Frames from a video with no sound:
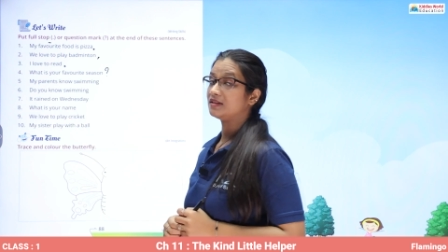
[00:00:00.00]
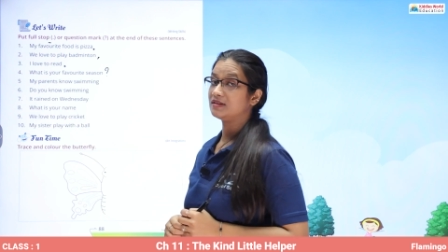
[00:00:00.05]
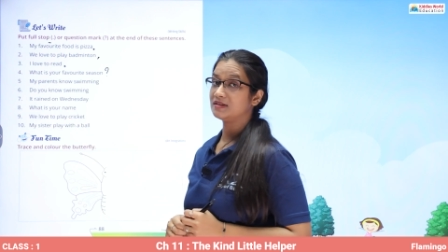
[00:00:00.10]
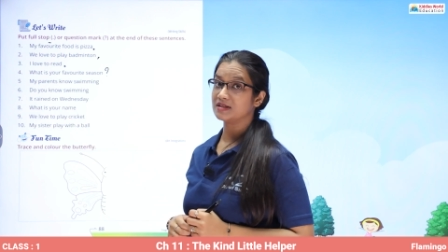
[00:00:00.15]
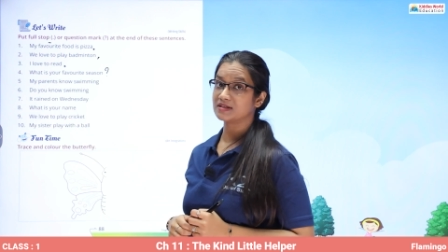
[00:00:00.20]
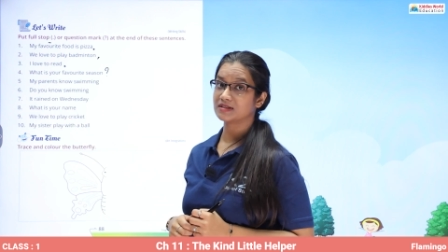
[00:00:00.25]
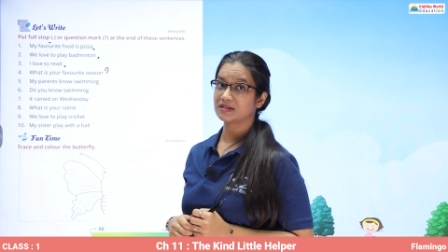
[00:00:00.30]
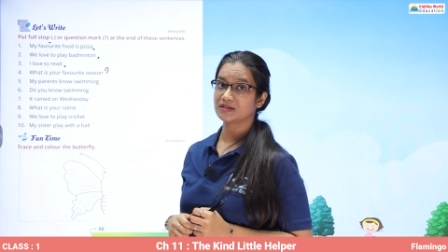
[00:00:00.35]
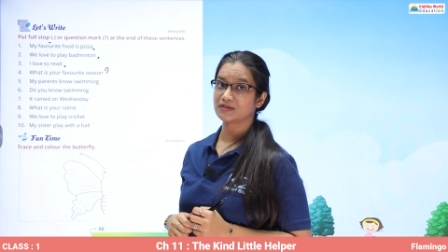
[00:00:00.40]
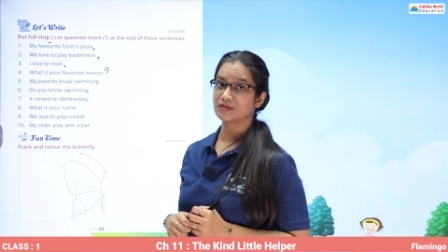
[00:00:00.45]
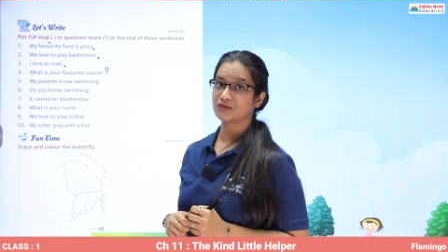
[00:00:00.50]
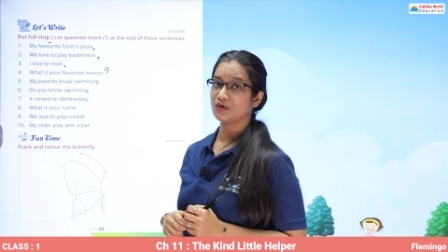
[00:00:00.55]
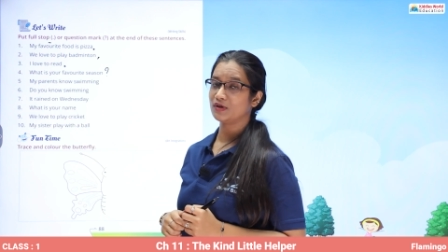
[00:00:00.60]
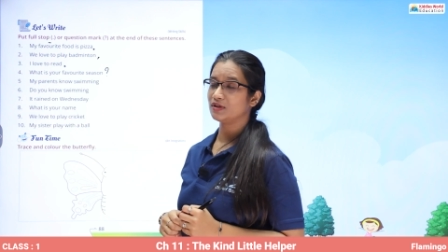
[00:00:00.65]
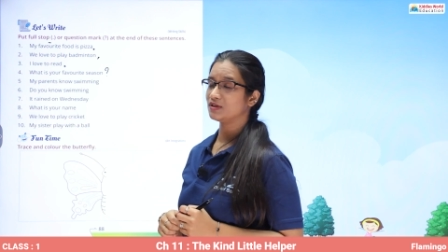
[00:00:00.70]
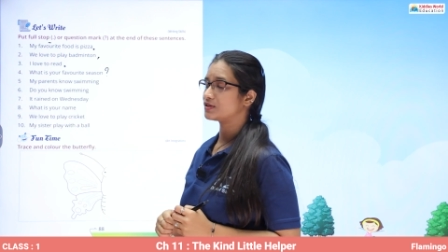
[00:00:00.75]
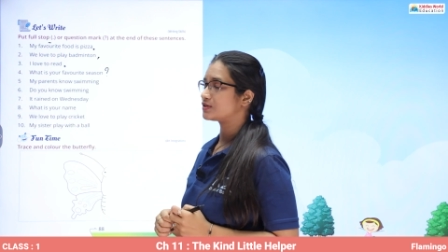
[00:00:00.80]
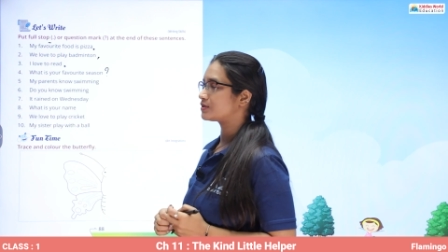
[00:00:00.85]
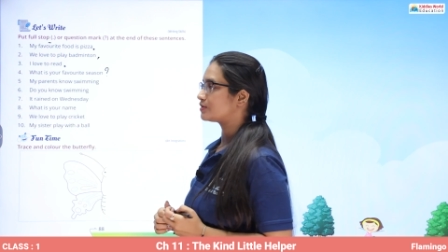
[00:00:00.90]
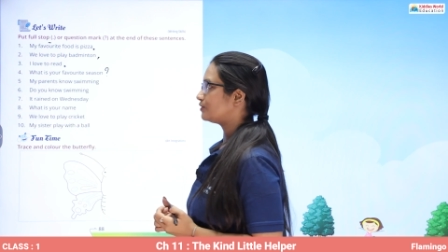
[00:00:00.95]
This is
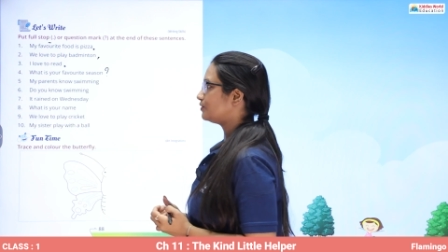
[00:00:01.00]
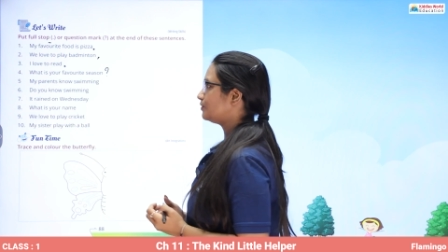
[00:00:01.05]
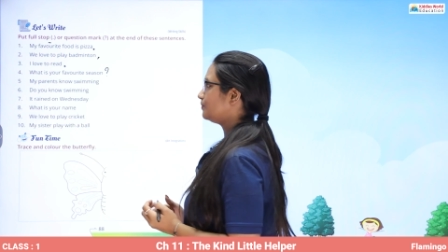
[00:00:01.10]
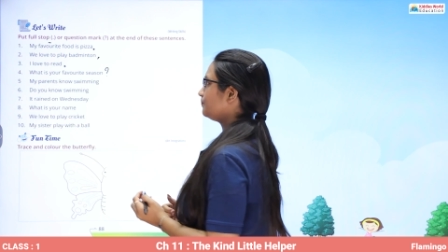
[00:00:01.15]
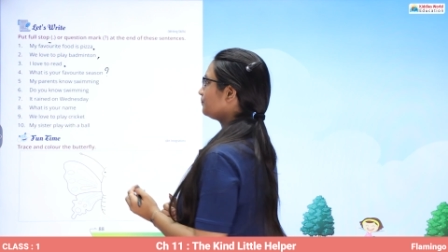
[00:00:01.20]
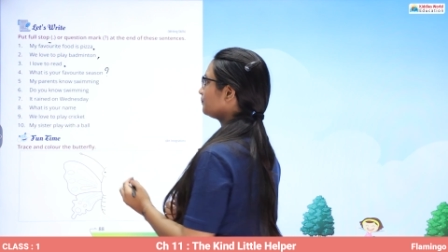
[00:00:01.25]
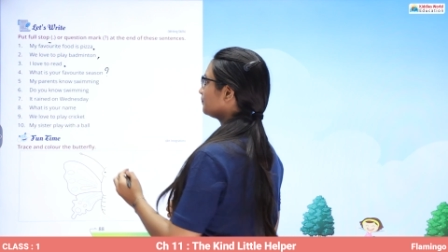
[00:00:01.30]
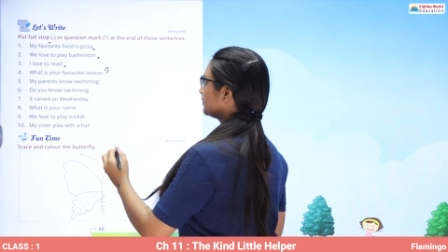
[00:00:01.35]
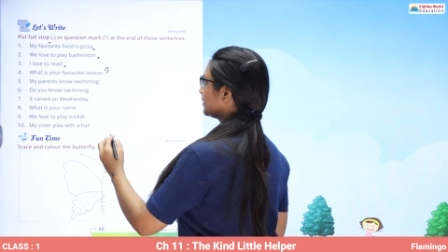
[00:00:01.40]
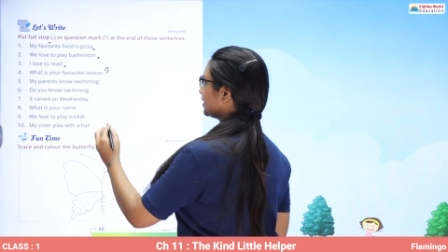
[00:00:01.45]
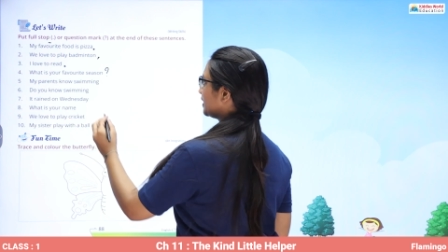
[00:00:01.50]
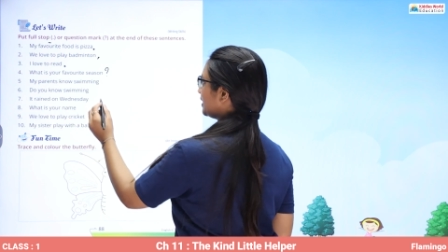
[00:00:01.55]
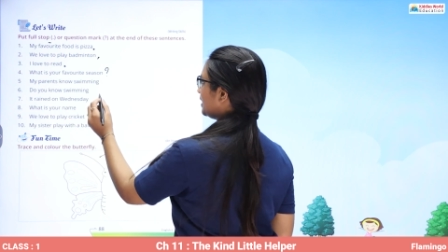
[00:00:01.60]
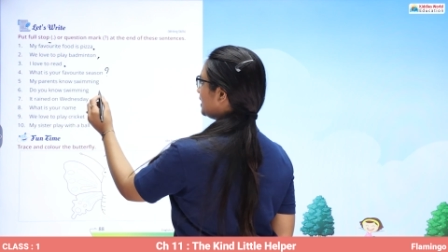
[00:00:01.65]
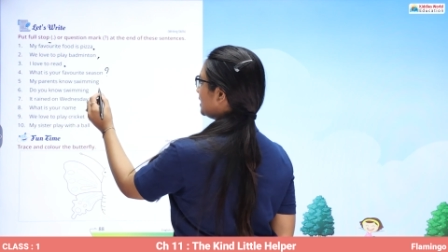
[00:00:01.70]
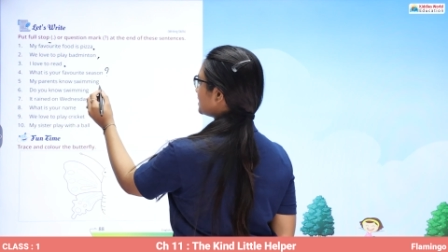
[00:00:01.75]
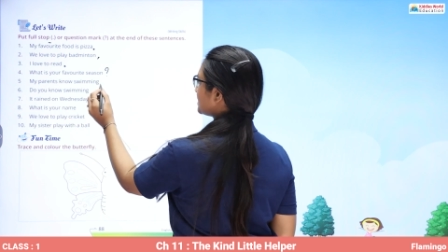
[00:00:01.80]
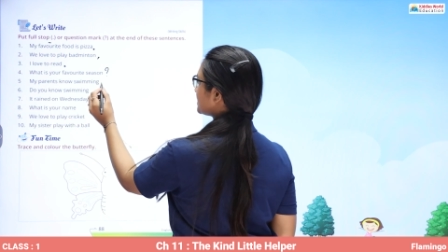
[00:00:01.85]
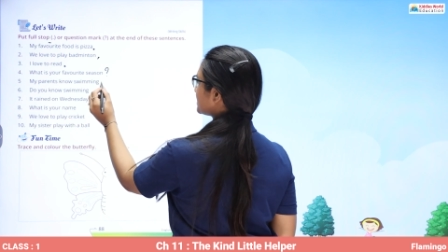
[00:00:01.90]
also a